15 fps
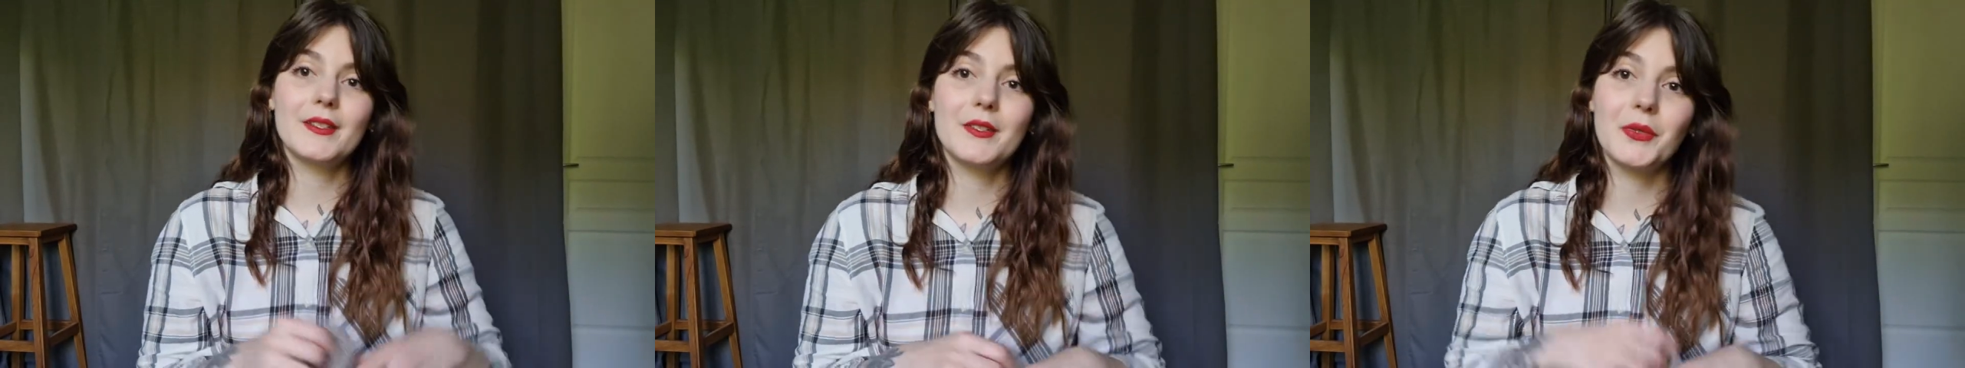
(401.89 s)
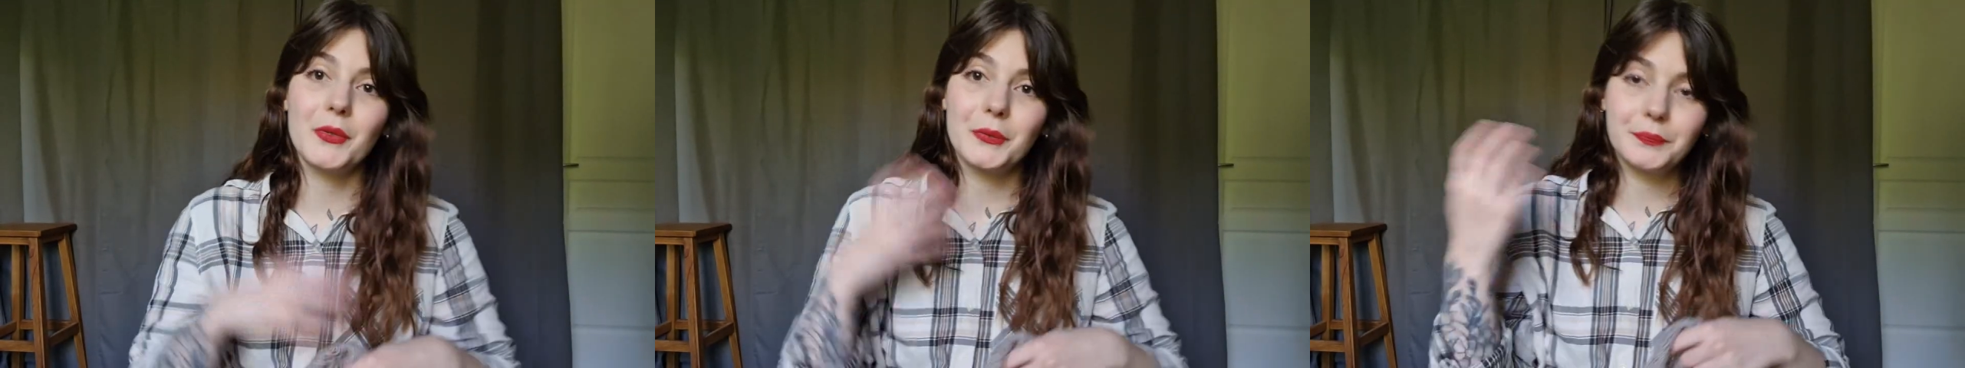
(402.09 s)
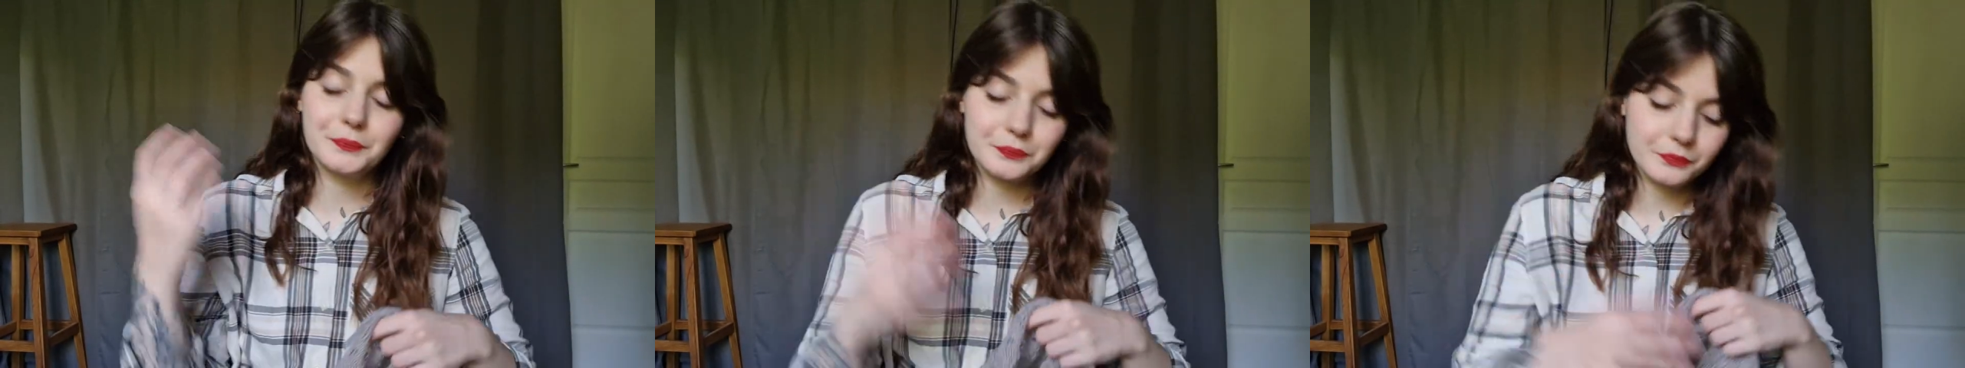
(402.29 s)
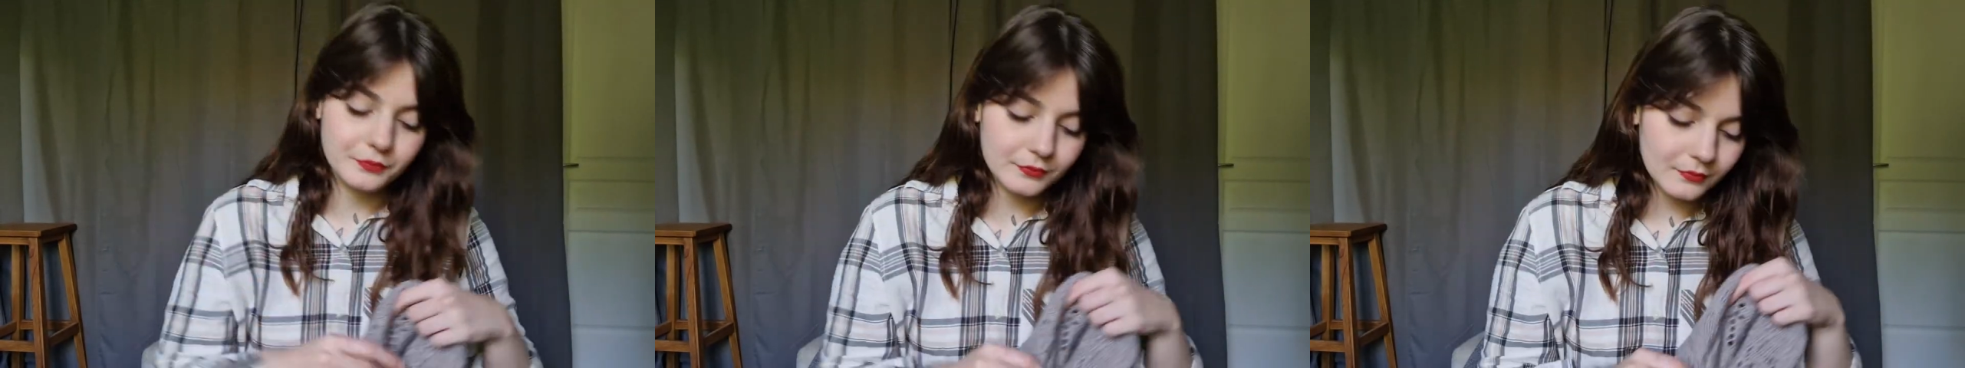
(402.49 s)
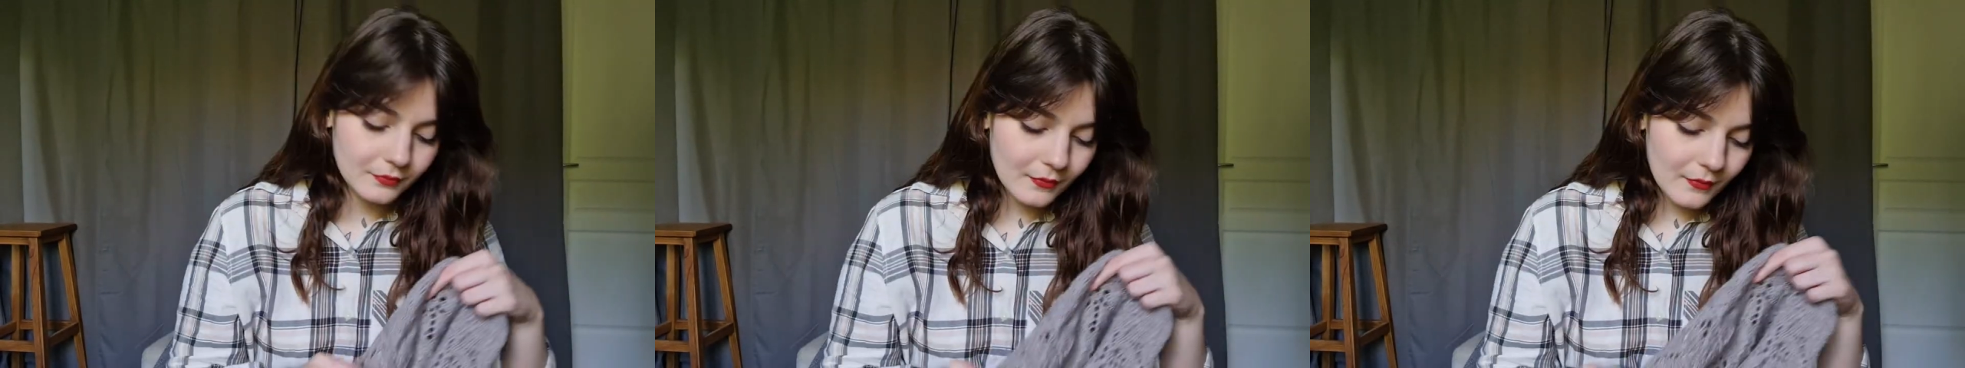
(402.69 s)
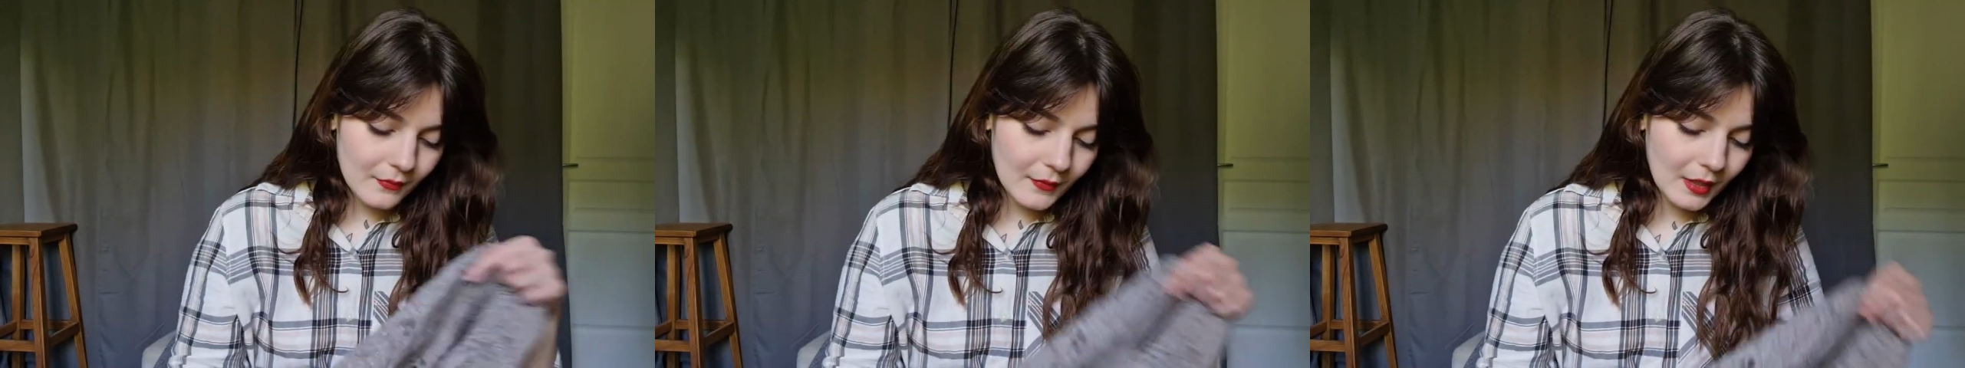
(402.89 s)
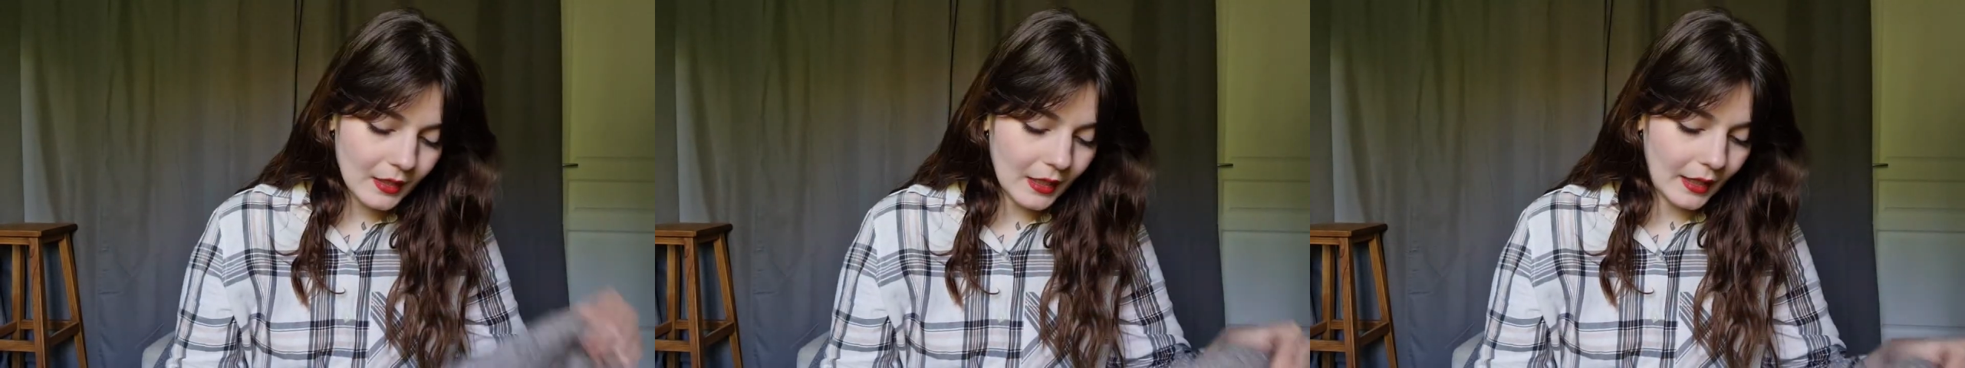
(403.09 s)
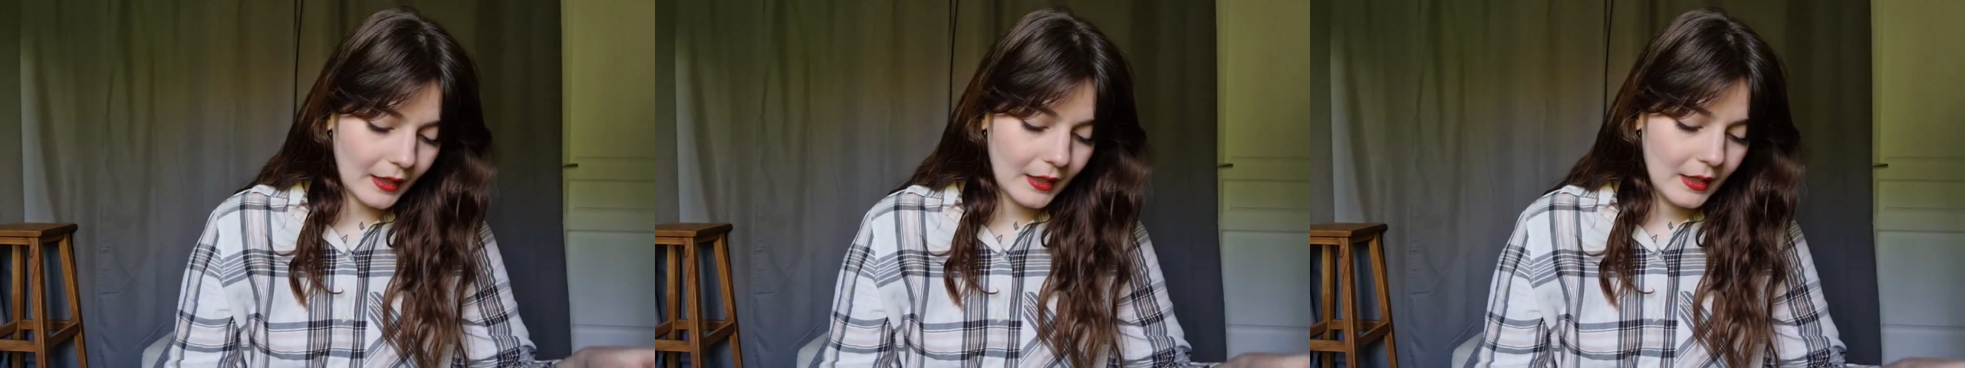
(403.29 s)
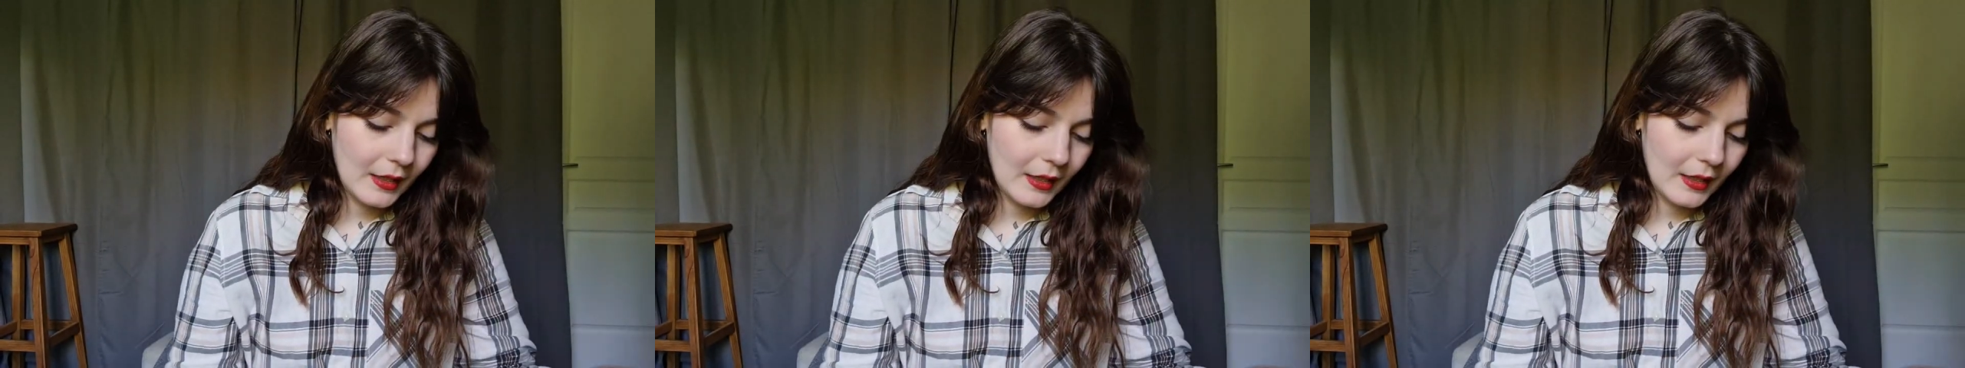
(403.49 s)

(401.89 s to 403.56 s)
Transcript: So yeah,